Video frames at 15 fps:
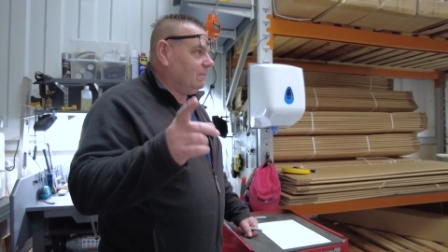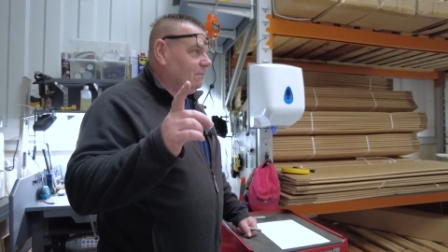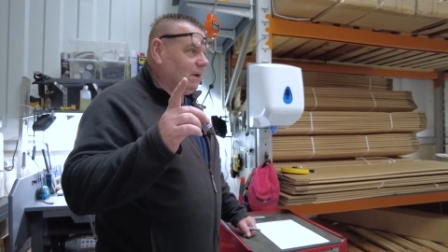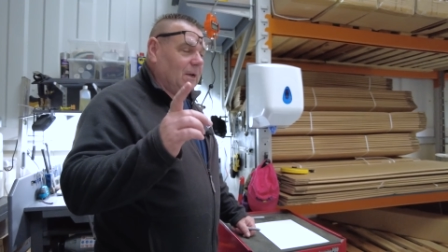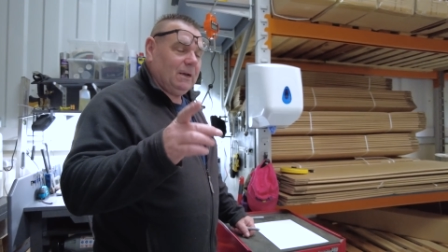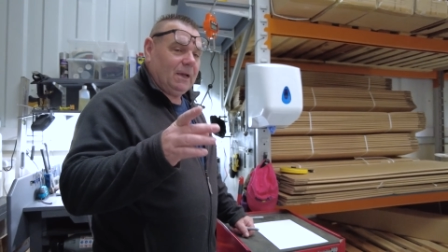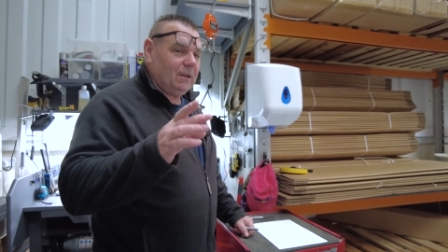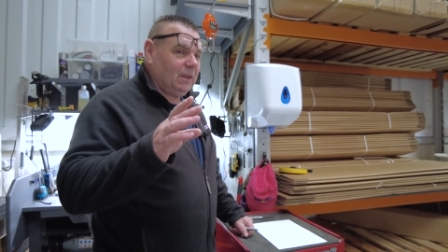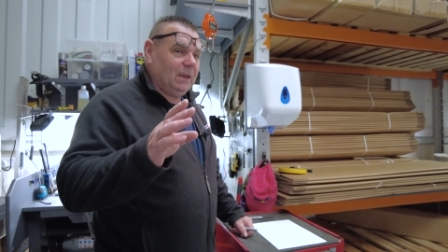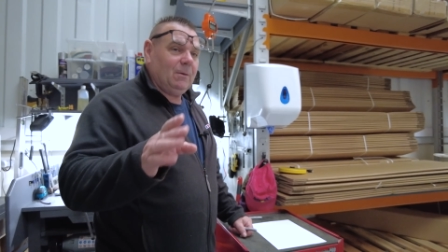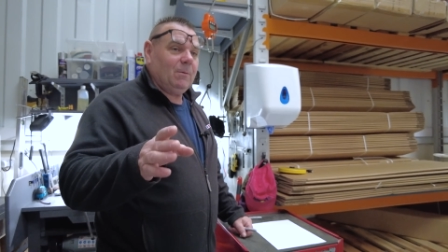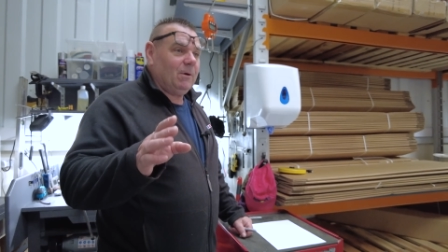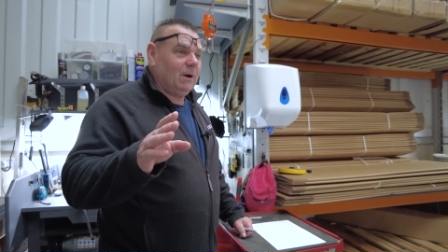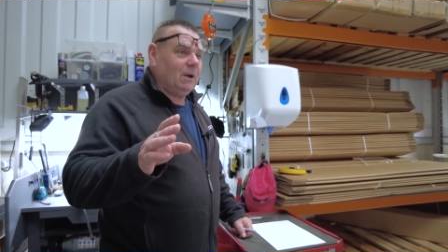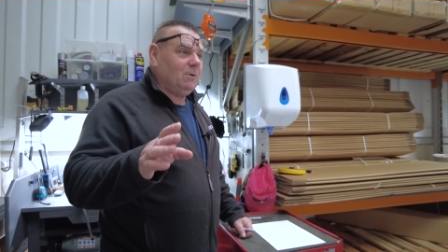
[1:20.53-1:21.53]
Roly, I think
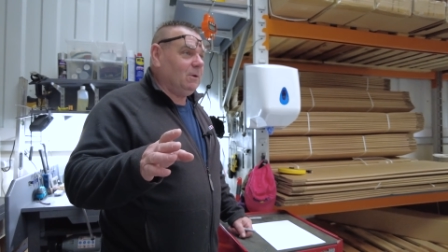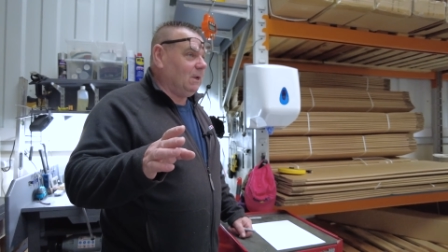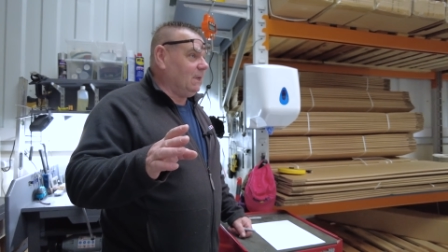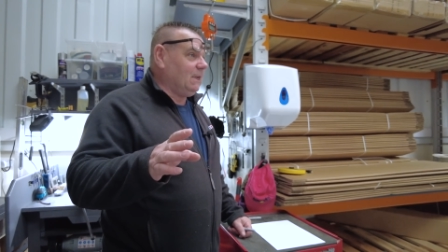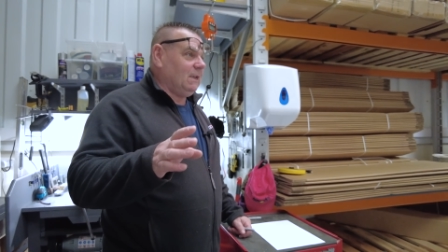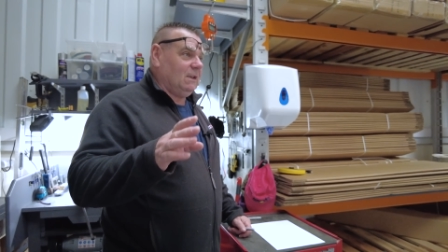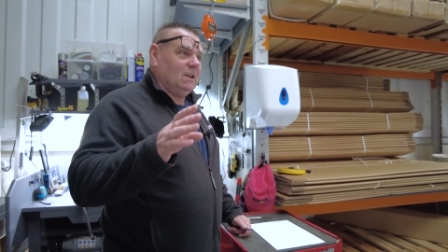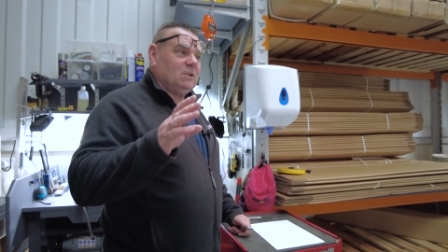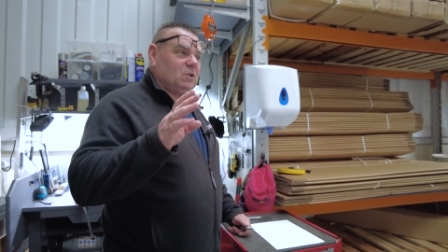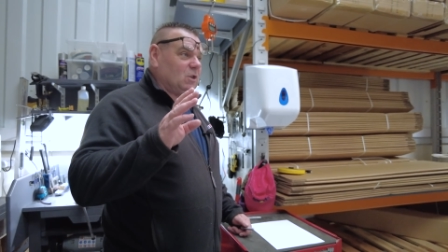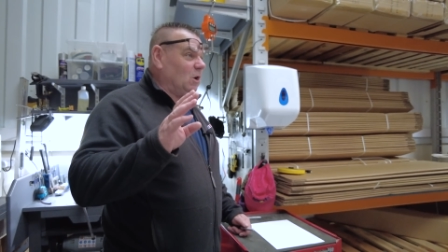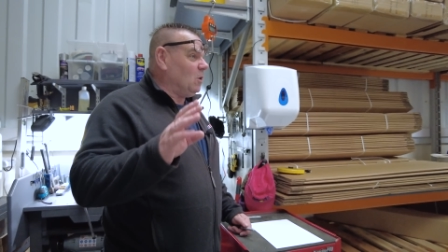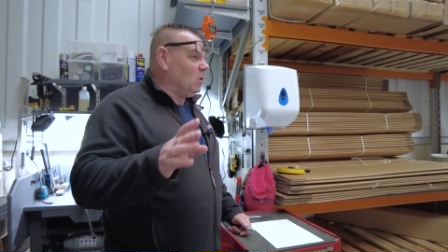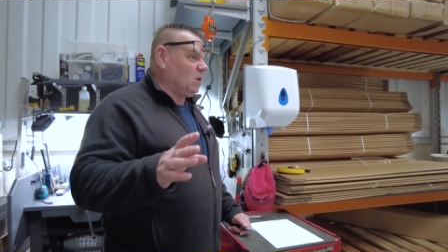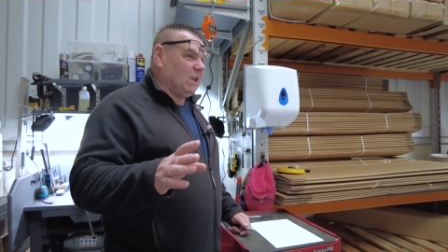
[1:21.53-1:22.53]
we're only
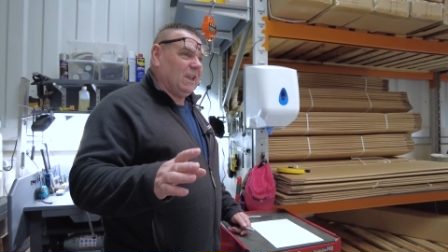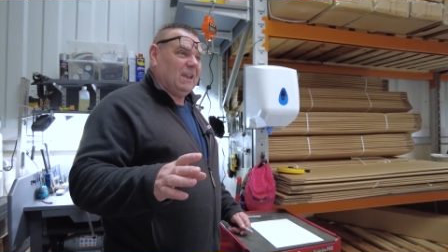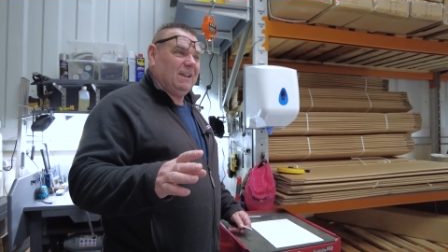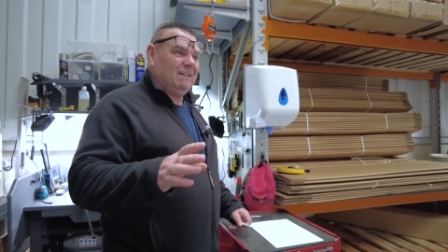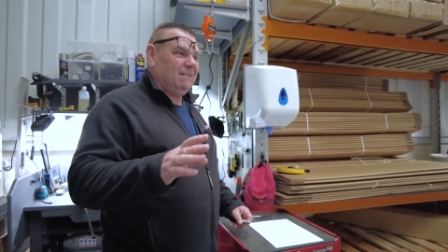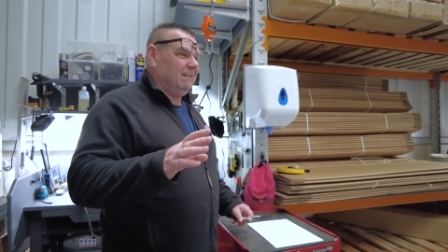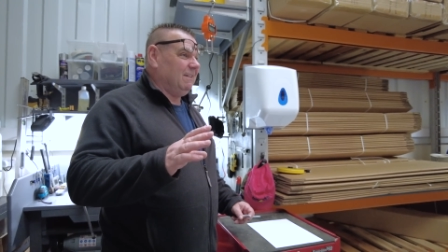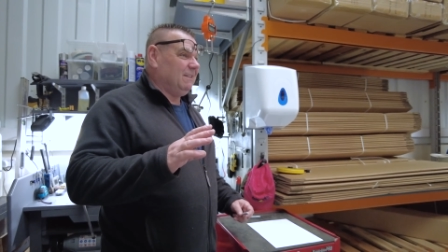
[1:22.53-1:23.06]
talking